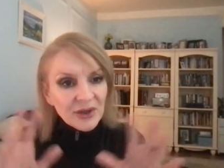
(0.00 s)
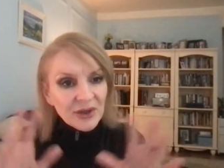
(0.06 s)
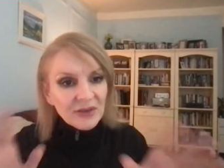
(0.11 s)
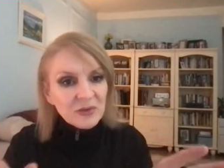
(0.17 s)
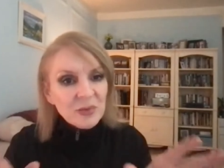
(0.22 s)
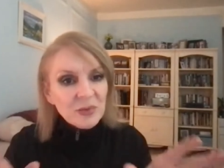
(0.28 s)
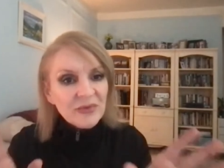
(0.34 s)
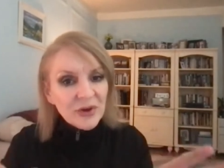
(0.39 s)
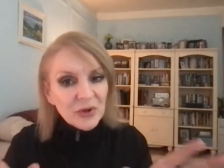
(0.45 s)
have
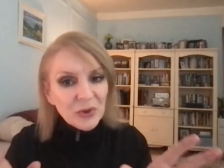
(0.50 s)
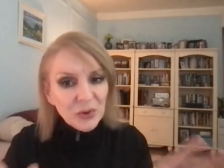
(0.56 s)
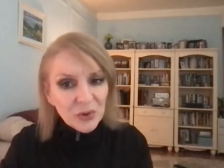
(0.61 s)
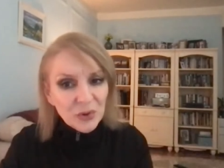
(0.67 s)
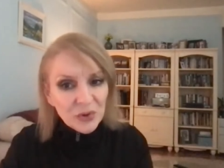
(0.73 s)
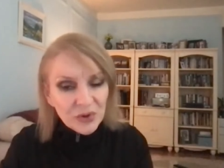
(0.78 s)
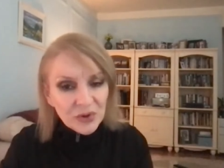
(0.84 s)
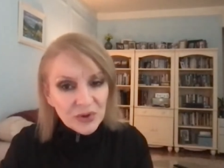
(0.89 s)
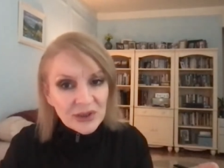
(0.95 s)
to be very
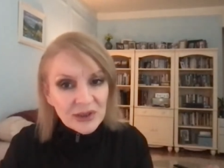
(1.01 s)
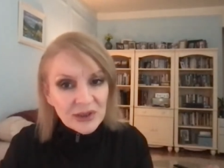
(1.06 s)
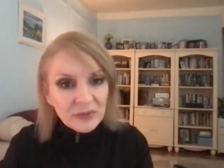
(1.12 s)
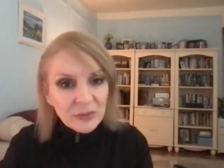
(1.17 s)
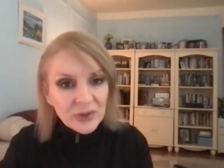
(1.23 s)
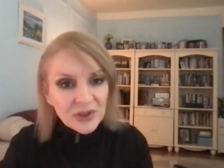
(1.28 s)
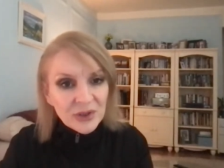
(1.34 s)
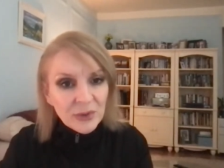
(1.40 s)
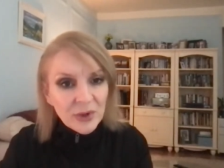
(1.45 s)
good to leave a
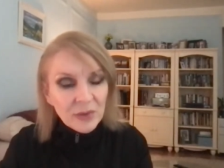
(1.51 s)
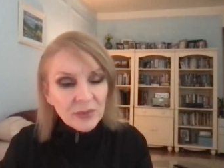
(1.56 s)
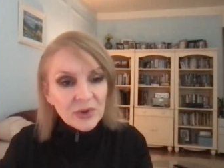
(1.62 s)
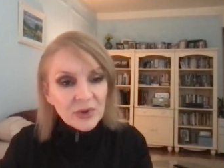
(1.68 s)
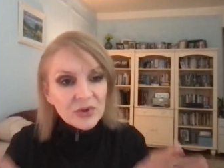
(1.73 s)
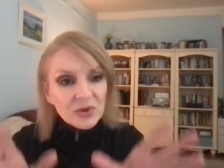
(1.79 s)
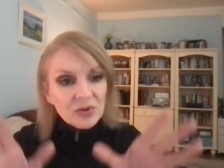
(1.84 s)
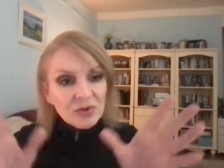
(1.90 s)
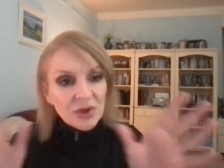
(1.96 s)
window open
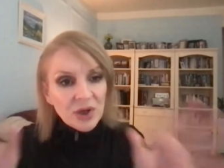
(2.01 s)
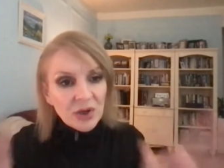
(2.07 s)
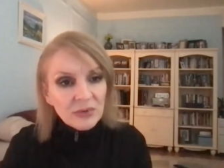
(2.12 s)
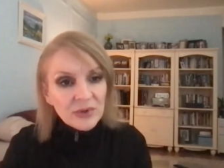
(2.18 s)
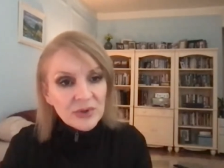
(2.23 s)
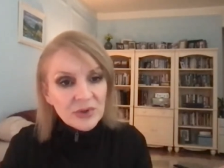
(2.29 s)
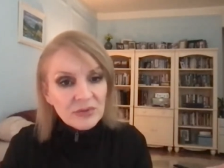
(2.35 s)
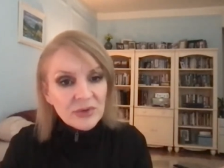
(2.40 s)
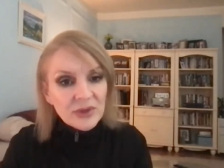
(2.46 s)
because you don't
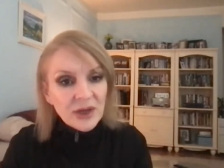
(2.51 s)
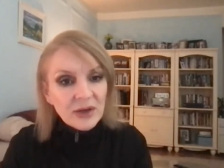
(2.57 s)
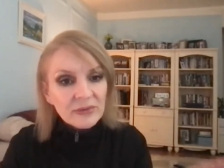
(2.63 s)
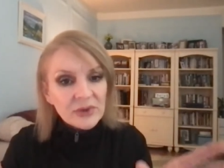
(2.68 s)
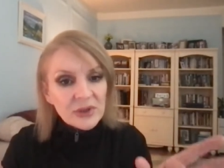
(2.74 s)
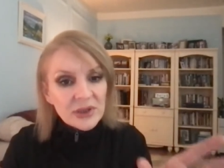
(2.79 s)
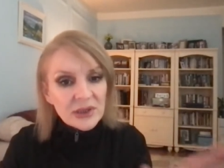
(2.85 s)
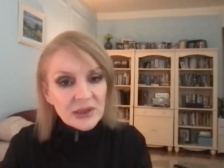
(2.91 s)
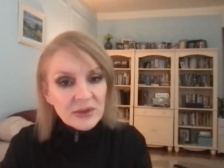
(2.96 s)
want to risk having a
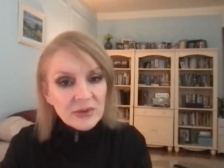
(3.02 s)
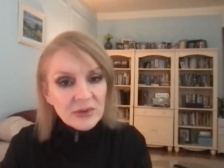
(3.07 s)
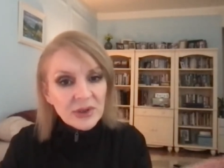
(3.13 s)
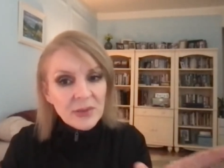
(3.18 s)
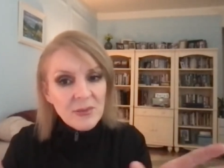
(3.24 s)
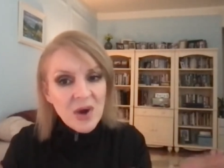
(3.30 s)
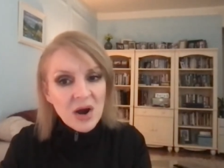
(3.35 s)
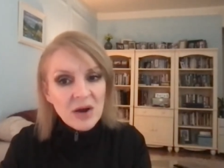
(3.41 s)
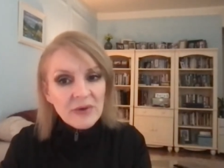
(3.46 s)
slua and the
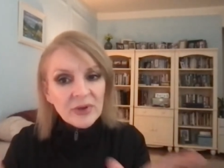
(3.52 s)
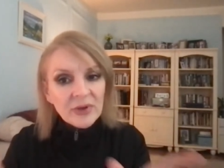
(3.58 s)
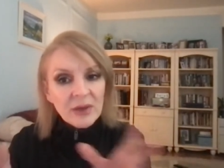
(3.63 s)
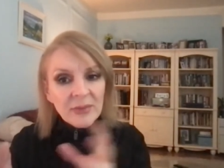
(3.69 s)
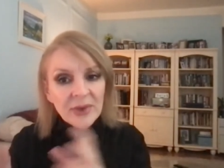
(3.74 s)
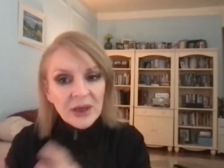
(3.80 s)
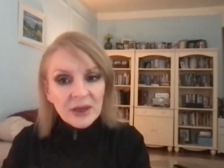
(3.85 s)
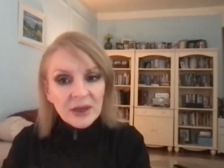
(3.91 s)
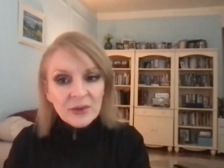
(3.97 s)
marv
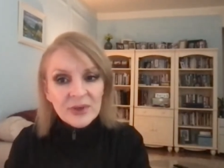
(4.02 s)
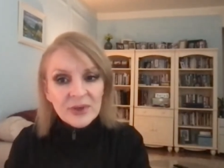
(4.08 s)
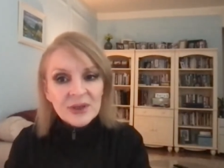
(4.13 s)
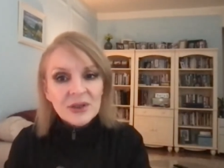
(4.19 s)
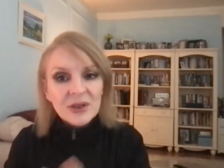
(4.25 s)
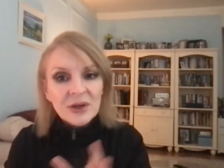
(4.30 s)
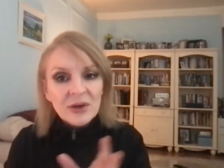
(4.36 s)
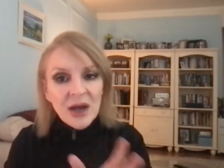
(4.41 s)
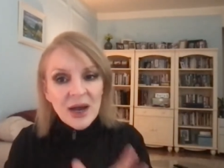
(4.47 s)
coming in the
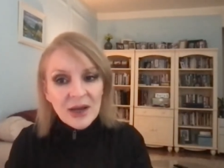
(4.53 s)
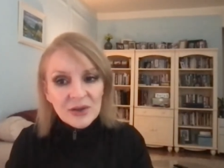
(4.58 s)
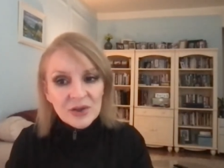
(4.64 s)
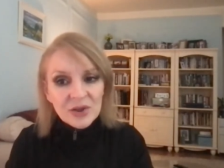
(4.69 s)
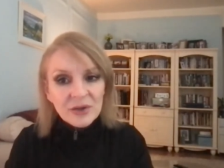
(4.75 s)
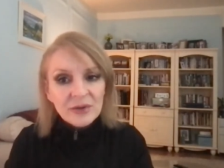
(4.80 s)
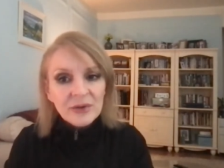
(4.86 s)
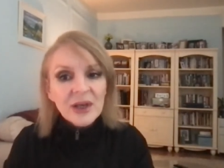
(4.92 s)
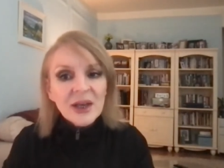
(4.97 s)
window at
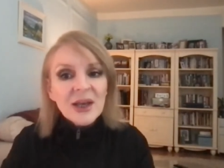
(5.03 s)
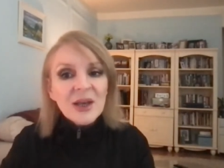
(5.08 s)
you.